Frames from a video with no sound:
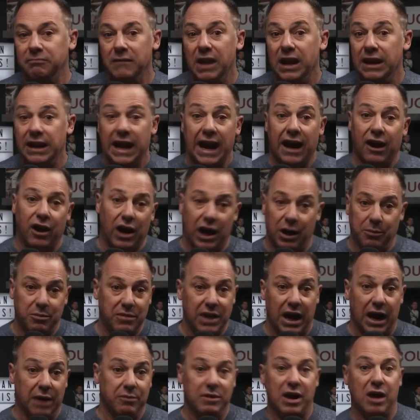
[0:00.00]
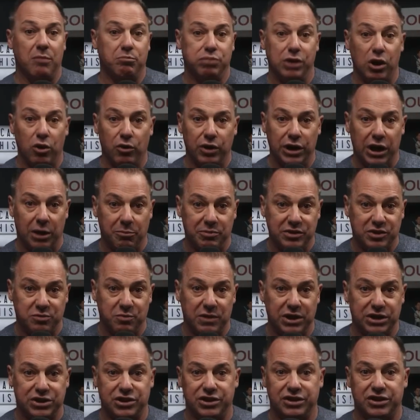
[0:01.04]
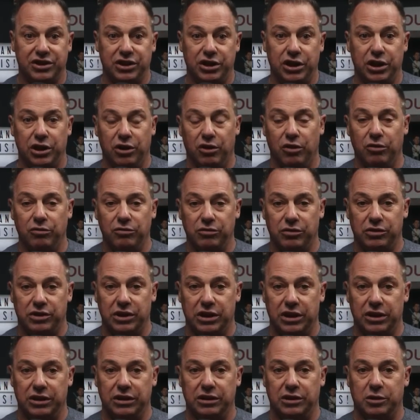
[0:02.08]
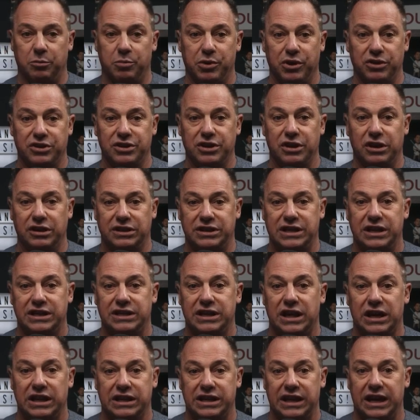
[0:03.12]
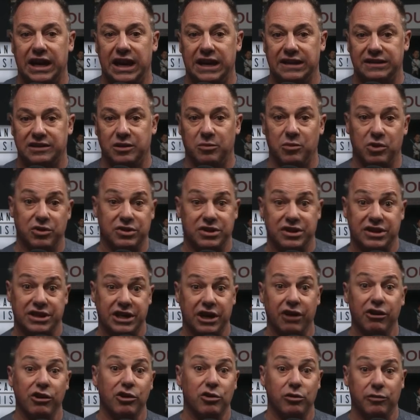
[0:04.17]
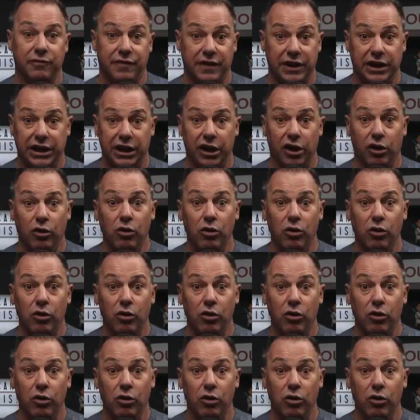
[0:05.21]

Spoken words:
Now I'm not blowing up as much as the person on TikTok that has the most hysterical video